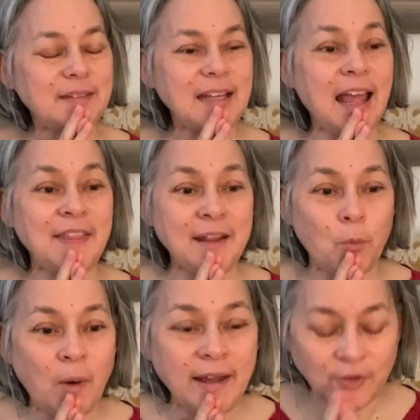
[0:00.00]
I think,
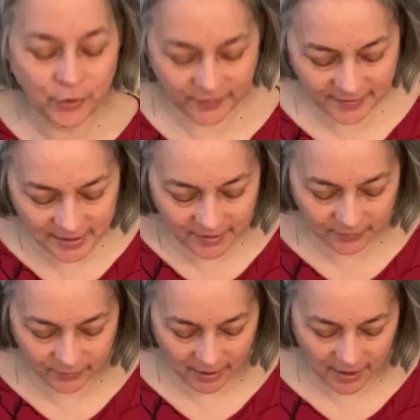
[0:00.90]
one, Christina
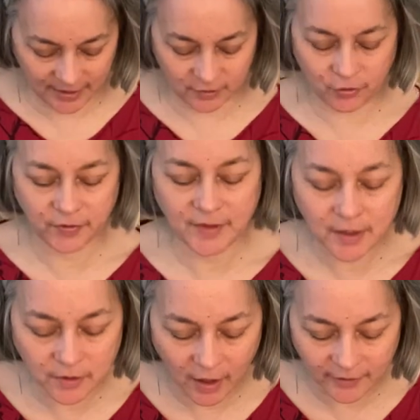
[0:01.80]

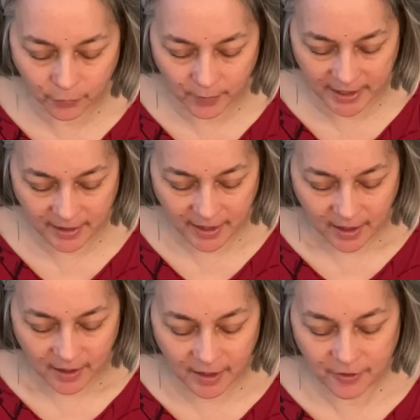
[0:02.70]
Dodd's one,
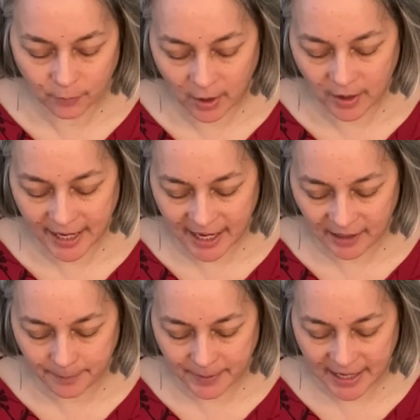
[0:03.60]
The Wrong
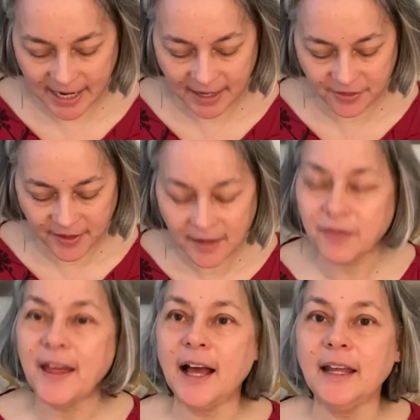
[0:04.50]
Alibi. I think
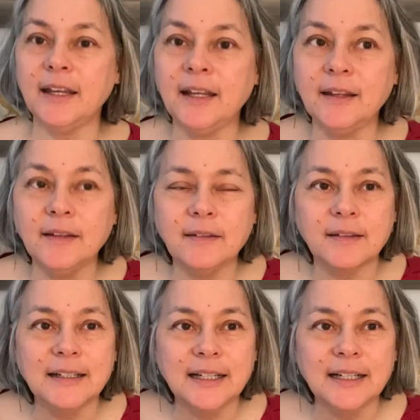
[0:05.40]
that is